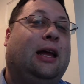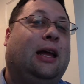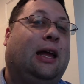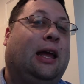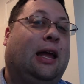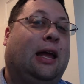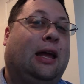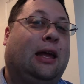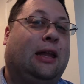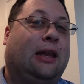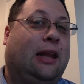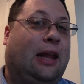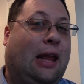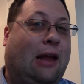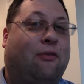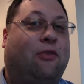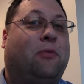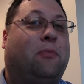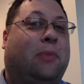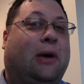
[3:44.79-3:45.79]
And
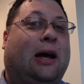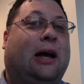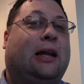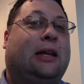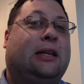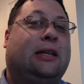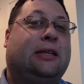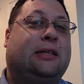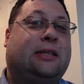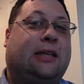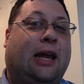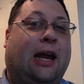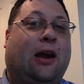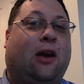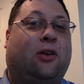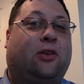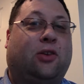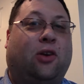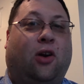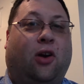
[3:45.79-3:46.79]
everybody's
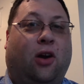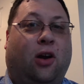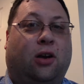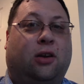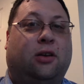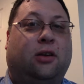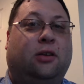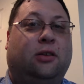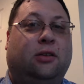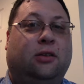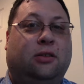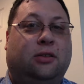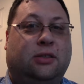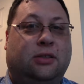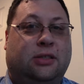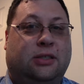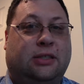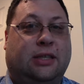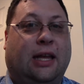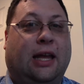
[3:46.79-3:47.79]
character arc
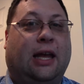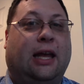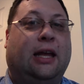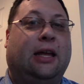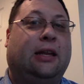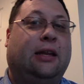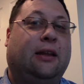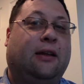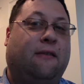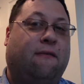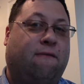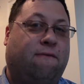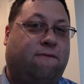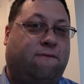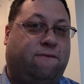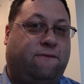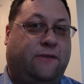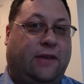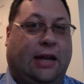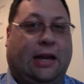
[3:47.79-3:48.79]
said
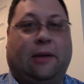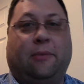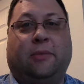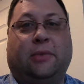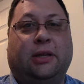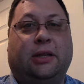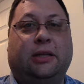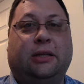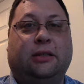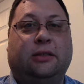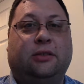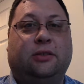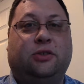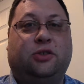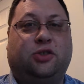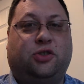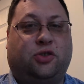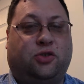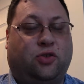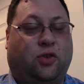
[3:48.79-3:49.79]
family,
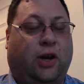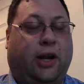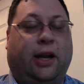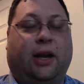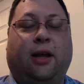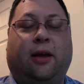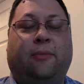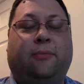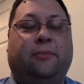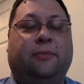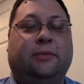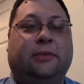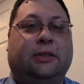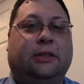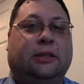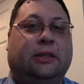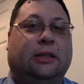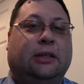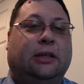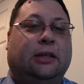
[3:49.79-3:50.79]
straight up.
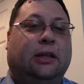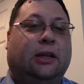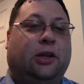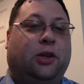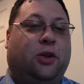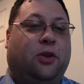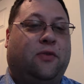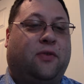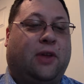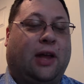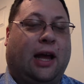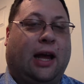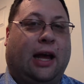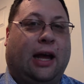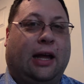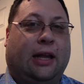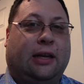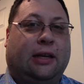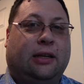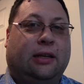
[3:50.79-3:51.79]
You've
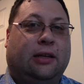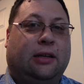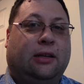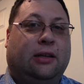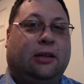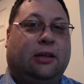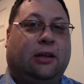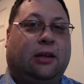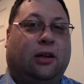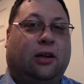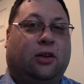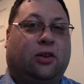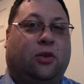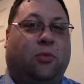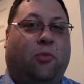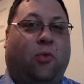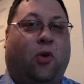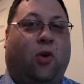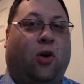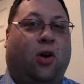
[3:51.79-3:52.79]
got
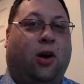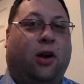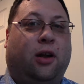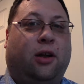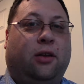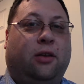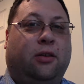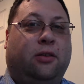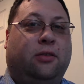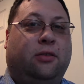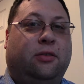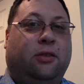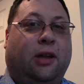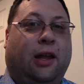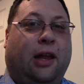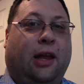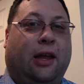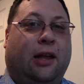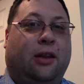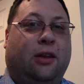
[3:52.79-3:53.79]
Gamora
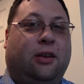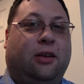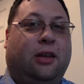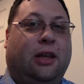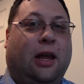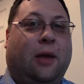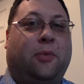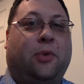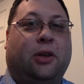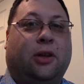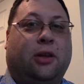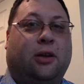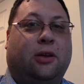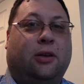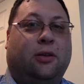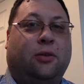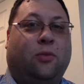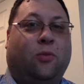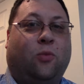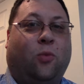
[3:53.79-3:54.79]
and
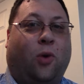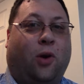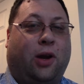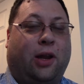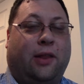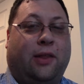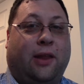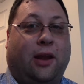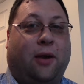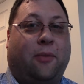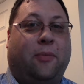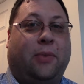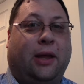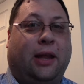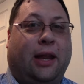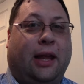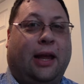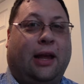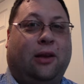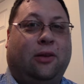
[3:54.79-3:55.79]
Nebula working their
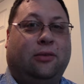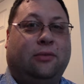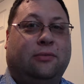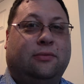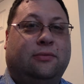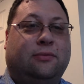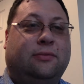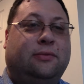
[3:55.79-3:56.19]
bit out.